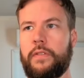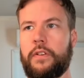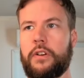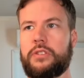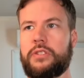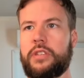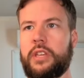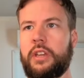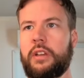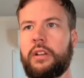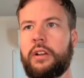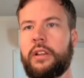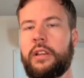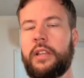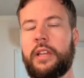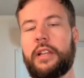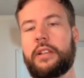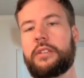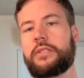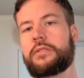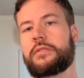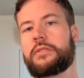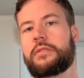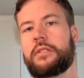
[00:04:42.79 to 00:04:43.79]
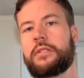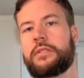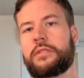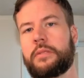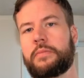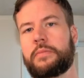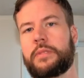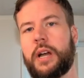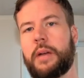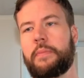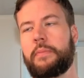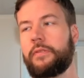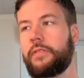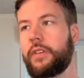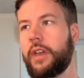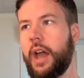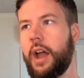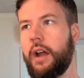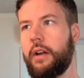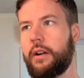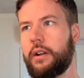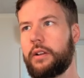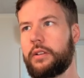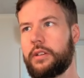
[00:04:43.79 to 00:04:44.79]
first thing you're going to need is some type of
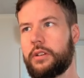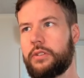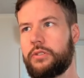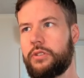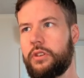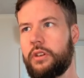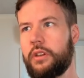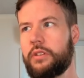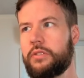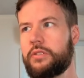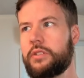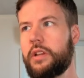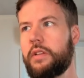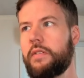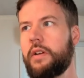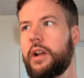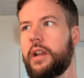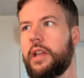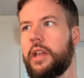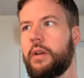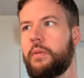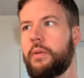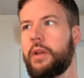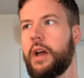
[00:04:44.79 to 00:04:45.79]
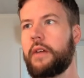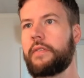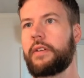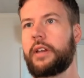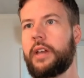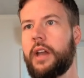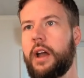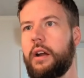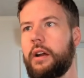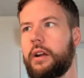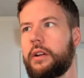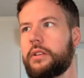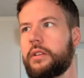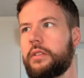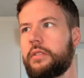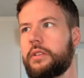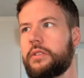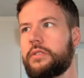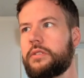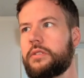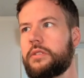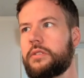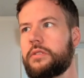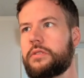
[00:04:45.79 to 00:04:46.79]
character. So you can see right here, we have a character.
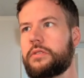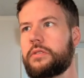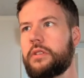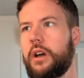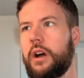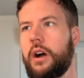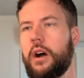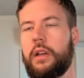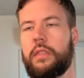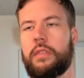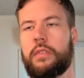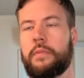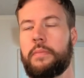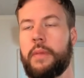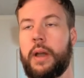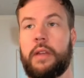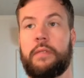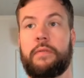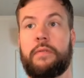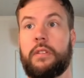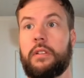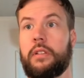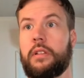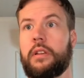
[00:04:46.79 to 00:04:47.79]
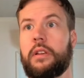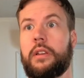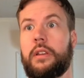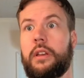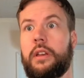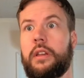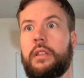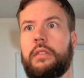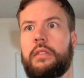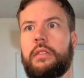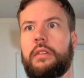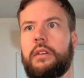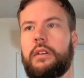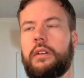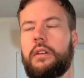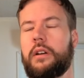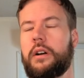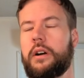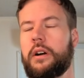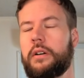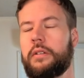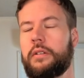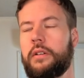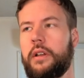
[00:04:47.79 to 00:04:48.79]
This is the main villain in
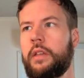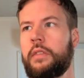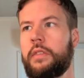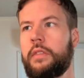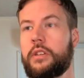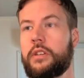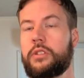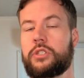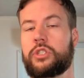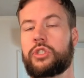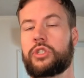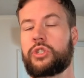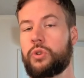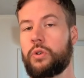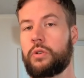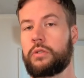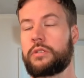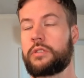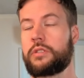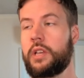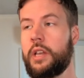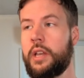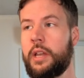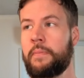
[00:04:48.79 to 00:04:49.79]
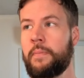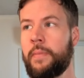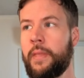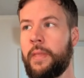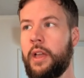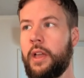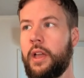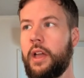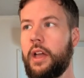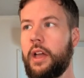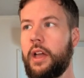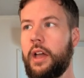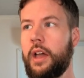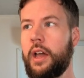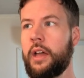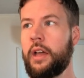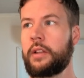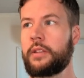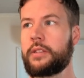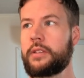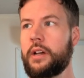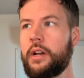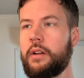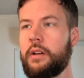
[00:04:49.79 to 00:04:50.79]
this short scene.
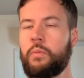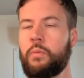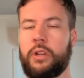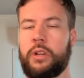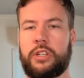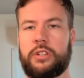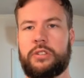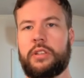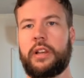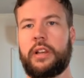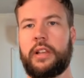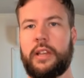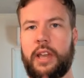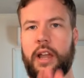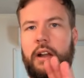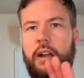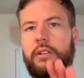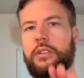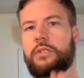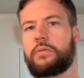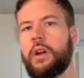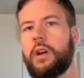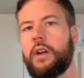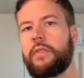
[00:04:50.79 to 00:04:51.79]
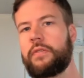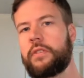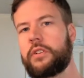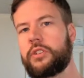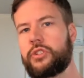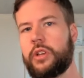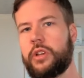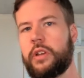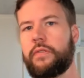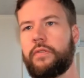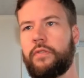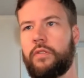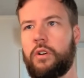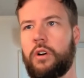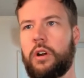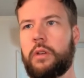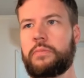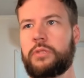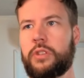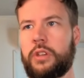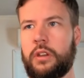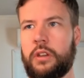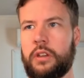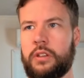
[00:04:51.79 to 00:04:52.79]
And we just need a character reference sheet for
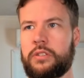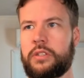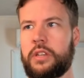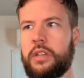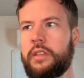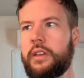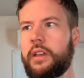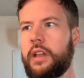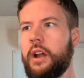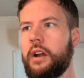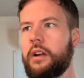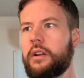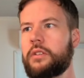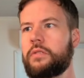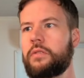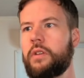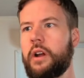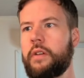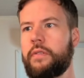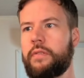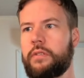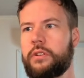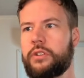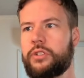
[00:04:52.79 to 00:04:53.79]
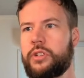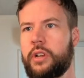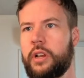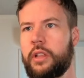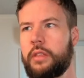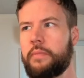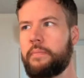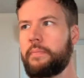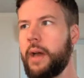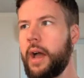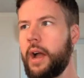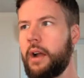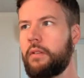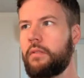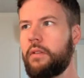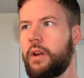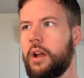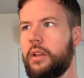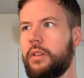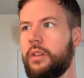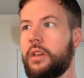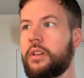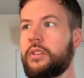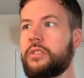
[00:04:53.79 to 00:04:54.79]
him. So you can see the character reference sheet in the
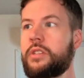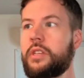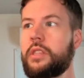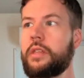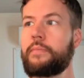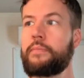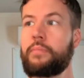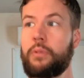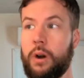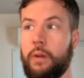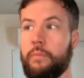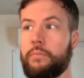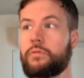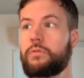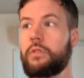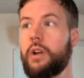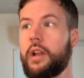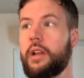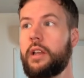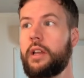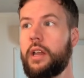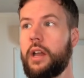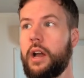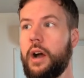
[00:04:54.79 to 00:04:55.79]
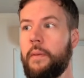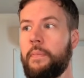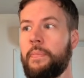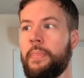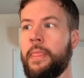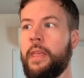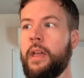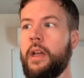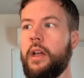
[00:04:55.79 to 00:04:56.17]
background. You can see the prompt right here.